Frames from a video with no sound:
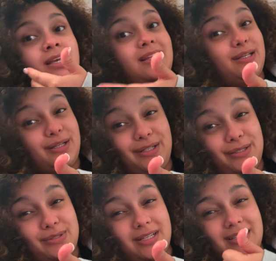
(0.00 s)
The good
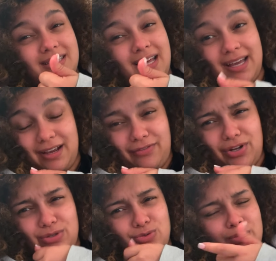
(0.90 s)
news is that hair
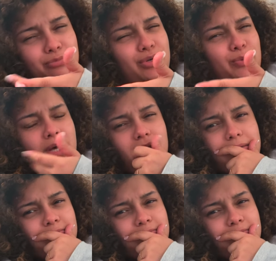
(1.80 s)
video is doing pretty well.